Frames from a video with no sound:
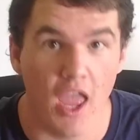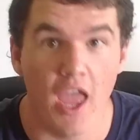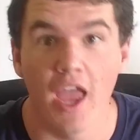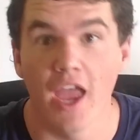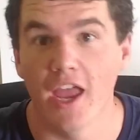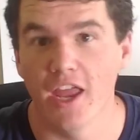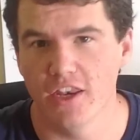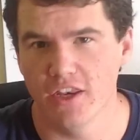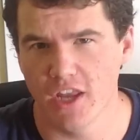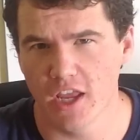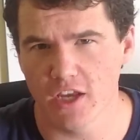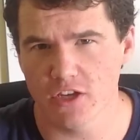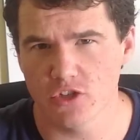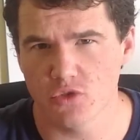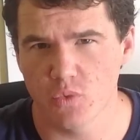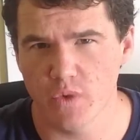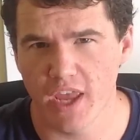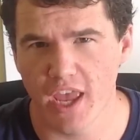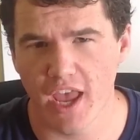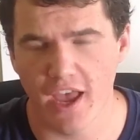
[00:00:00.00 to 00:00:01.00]
And next
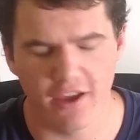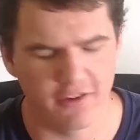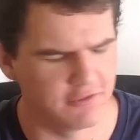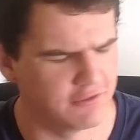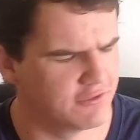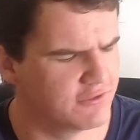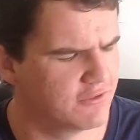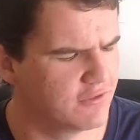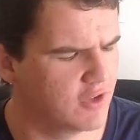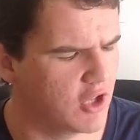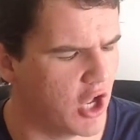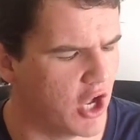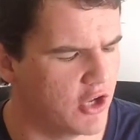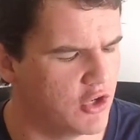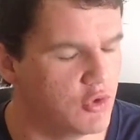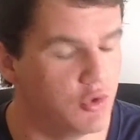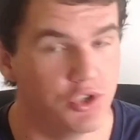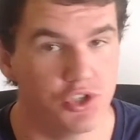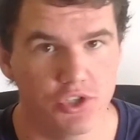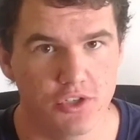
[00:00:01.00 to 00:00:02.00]
we have
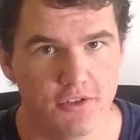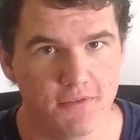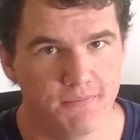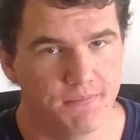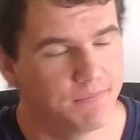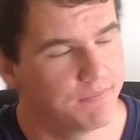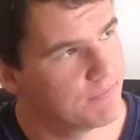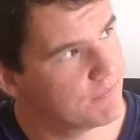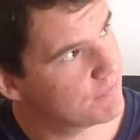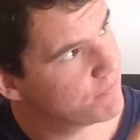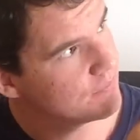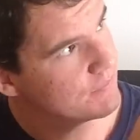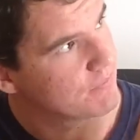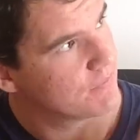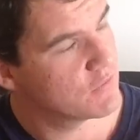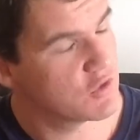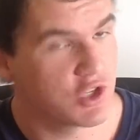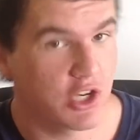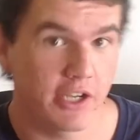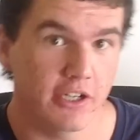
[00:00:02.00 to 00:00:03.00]
Kyushen
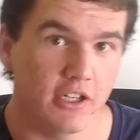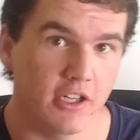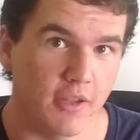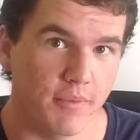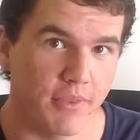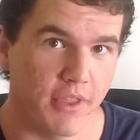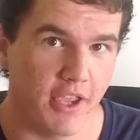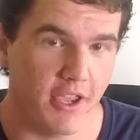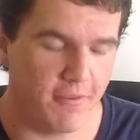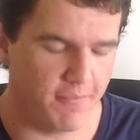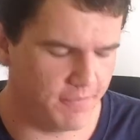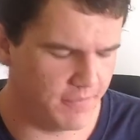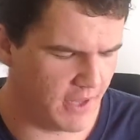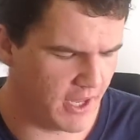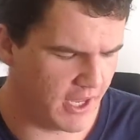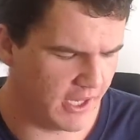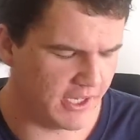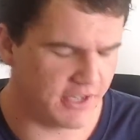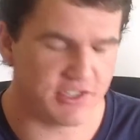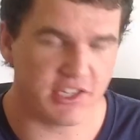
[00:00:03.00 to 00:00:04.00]
channel up there.
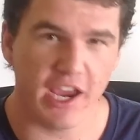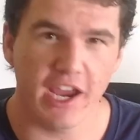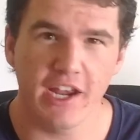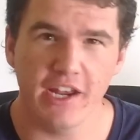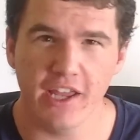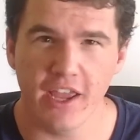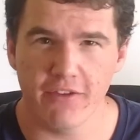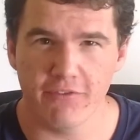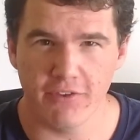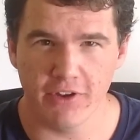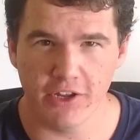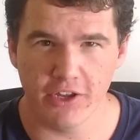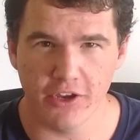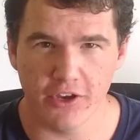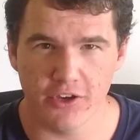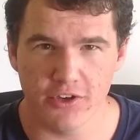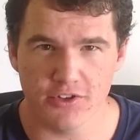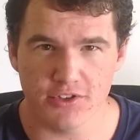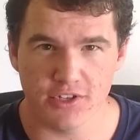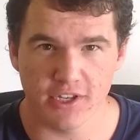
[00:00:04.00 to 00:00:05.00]
He has 88
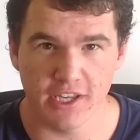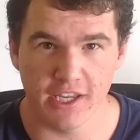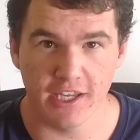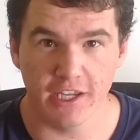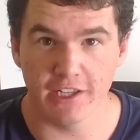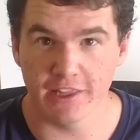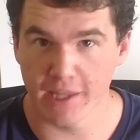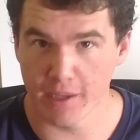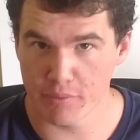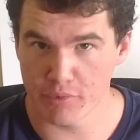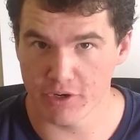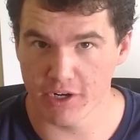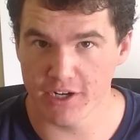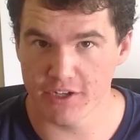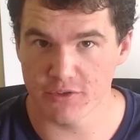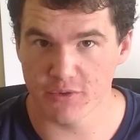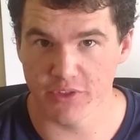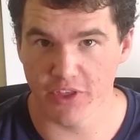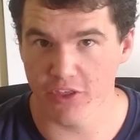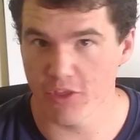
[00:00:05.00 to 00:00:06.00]
videos and he
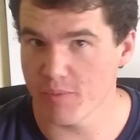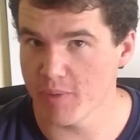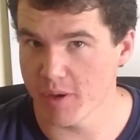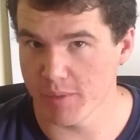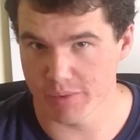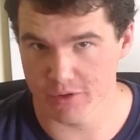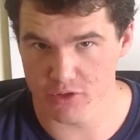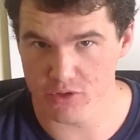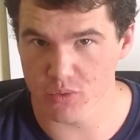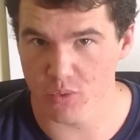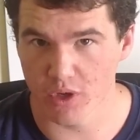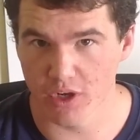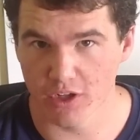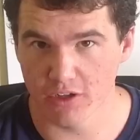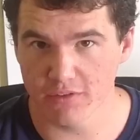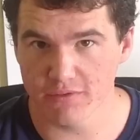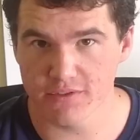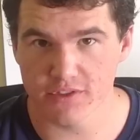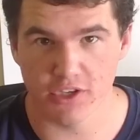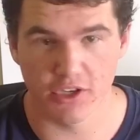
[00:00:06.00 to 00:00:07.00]
collaborates with other people as
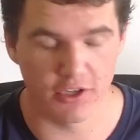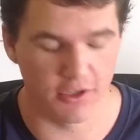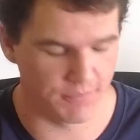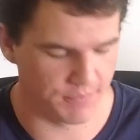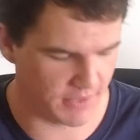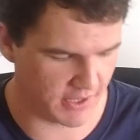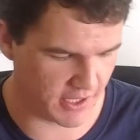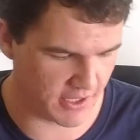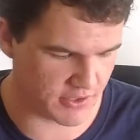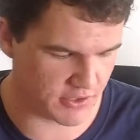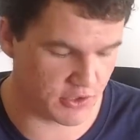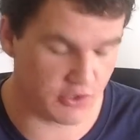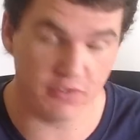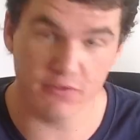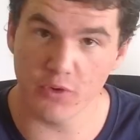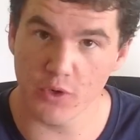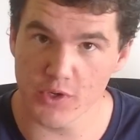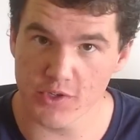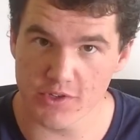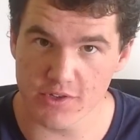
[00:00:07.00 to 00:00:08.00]
well, so he has good
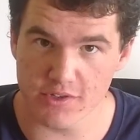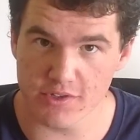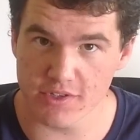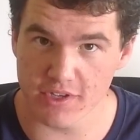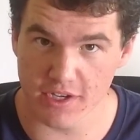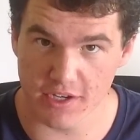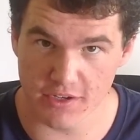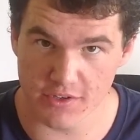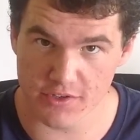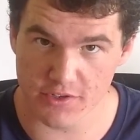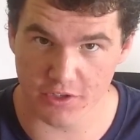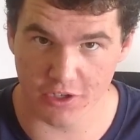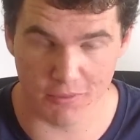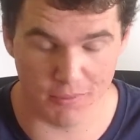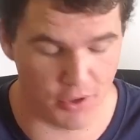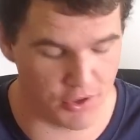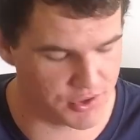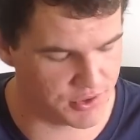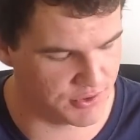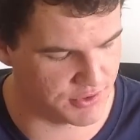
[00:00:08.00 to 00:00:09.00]
voices in his stop
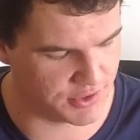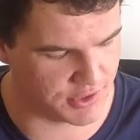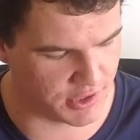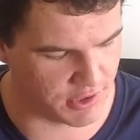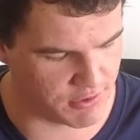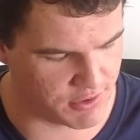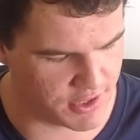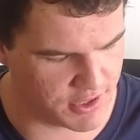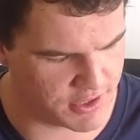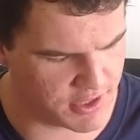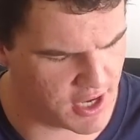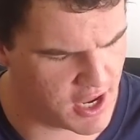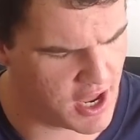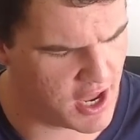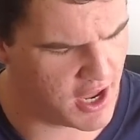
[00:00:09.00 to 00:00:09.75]
motion series.